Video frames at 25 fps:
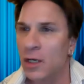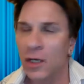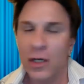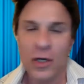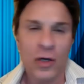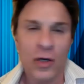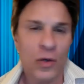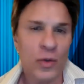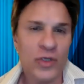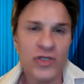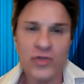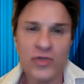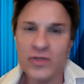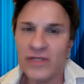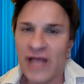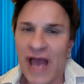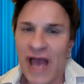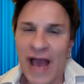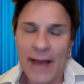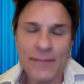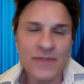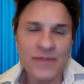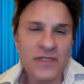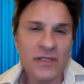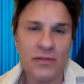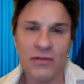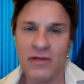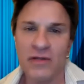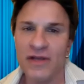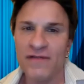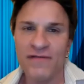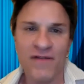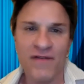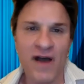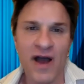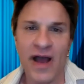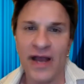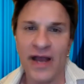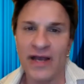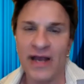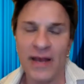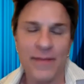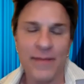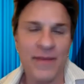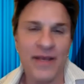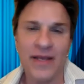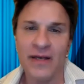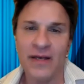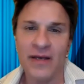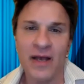which was absolutely fine. I
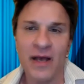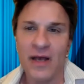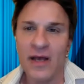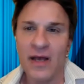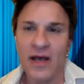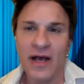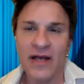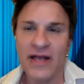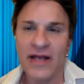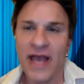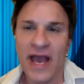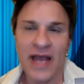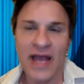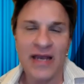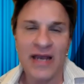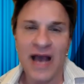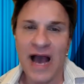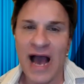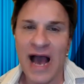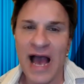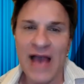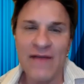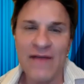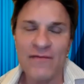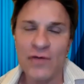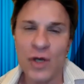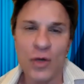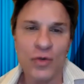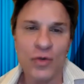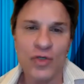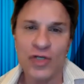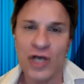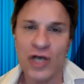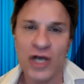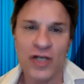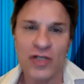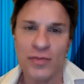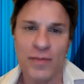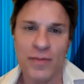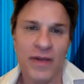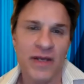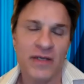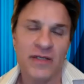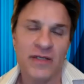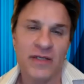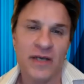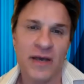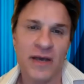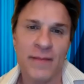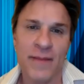mean, again, I have no
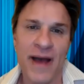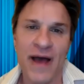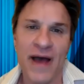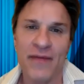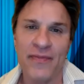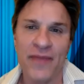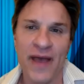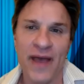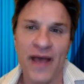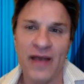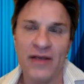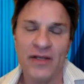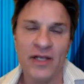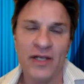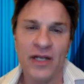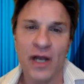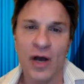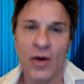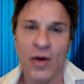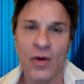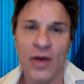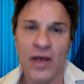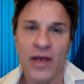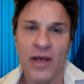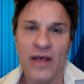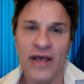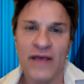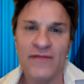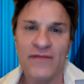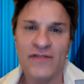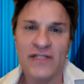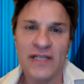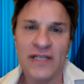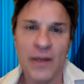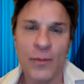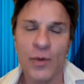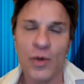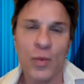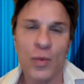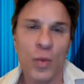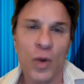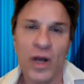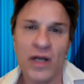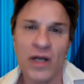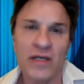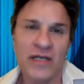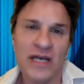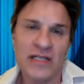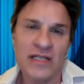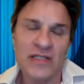judgment about that. You know, if someone
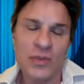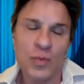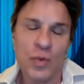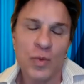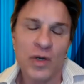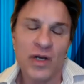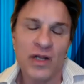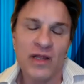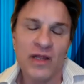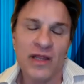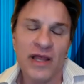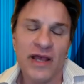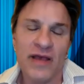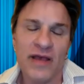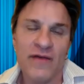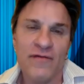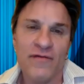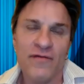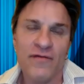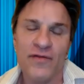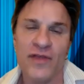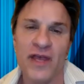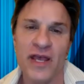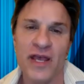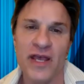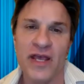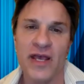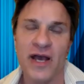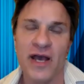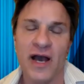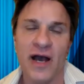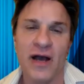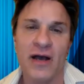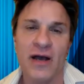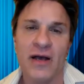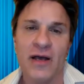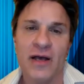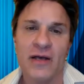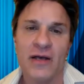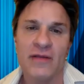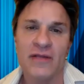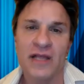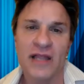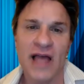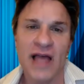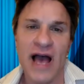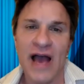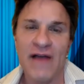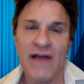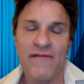want, doesn't want to live the, uh, the
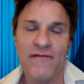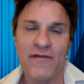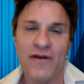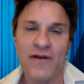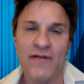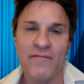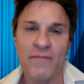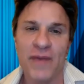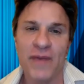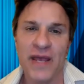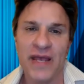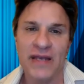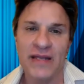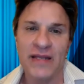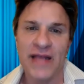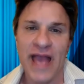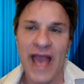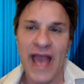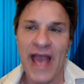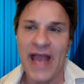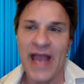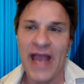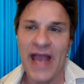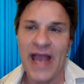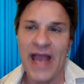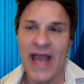life of being gay,